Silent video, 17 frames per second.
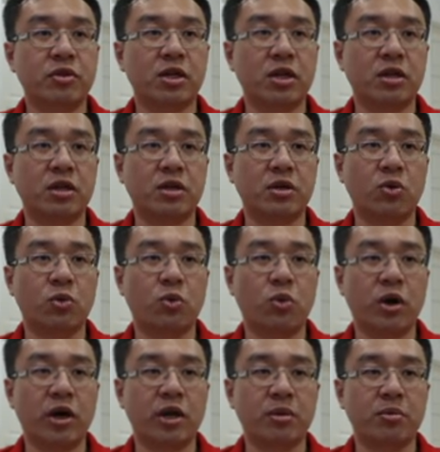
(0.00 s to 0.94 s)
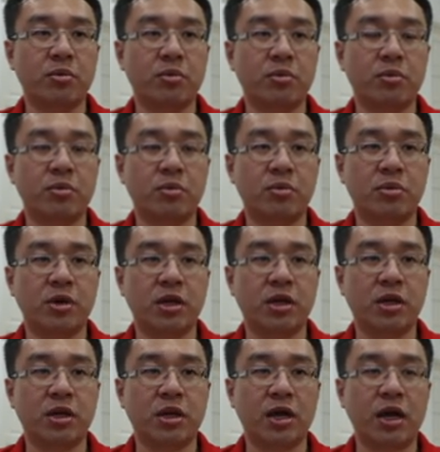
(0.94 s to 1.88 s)
that the white
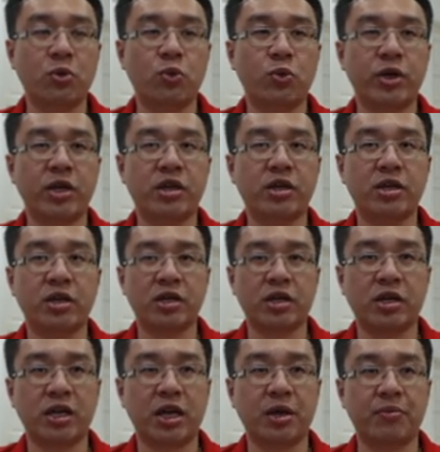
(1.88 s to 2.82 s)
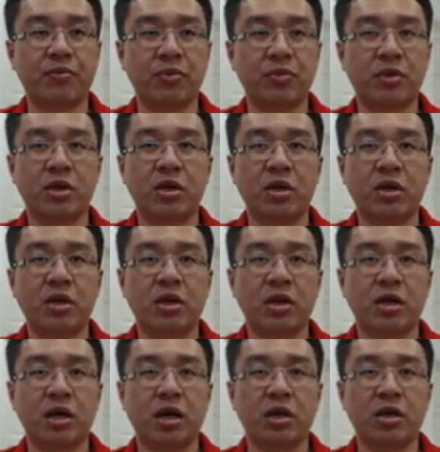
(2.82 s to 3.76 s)
play and win the game.
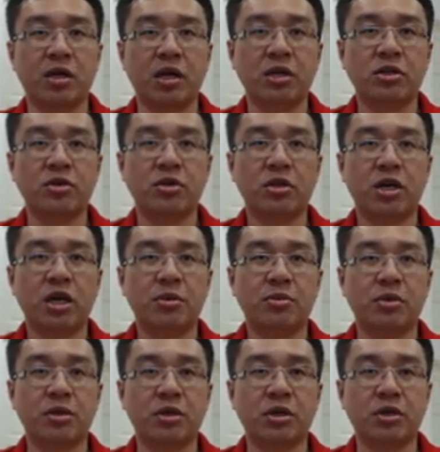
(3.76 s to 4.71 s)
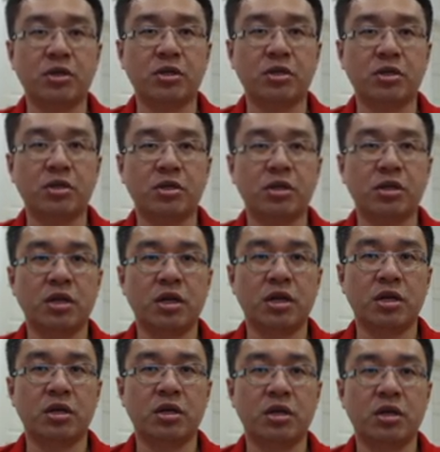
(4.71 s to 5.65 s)
And the actual game is
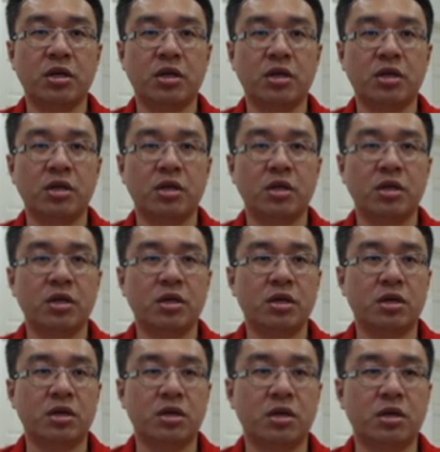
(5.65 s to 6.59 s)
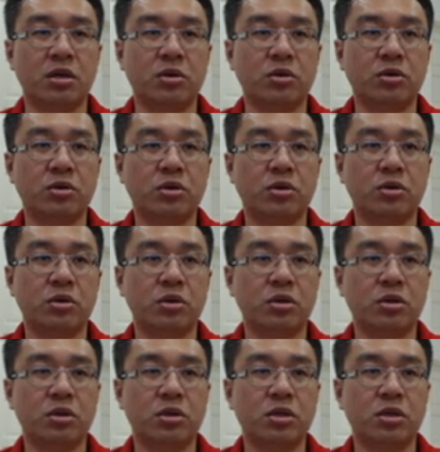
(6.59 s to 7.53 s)
that the rook
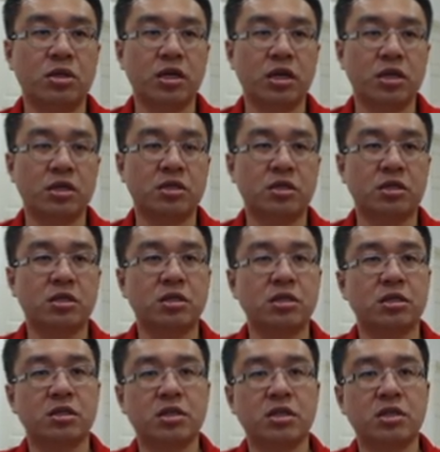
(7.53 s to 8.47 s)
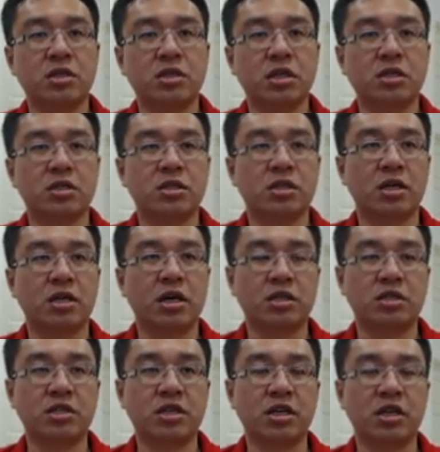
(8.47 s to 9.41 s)
takes g6 and
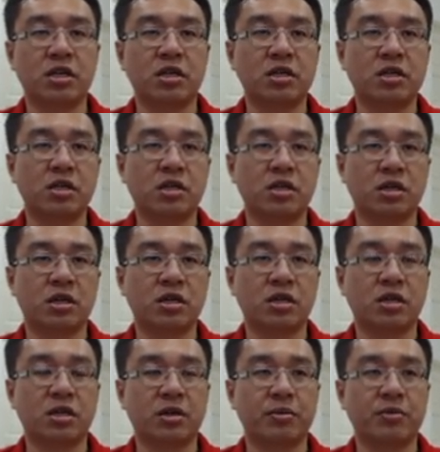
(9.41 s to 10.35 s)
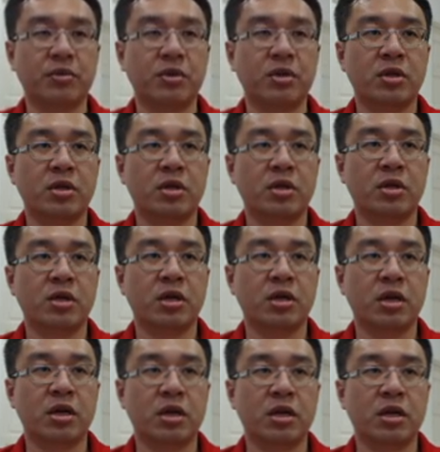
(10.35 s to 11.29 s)
check the king.
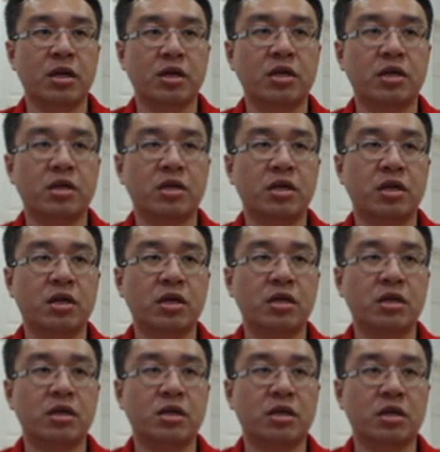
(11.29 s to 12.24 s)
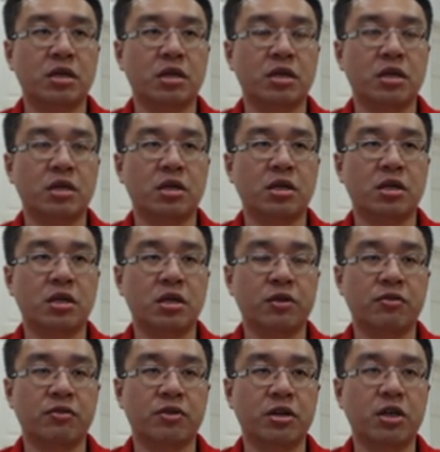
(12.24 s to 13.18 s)
And here again, the king, if
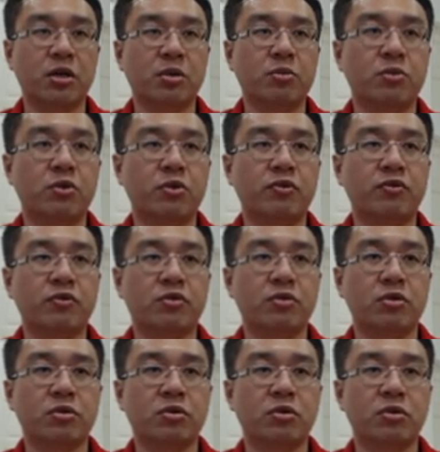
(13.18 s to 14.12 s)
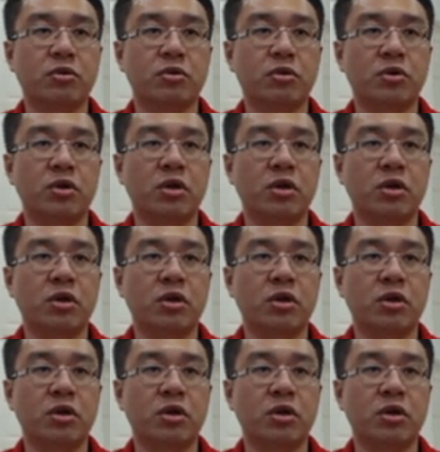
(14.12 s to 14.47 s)
the king move to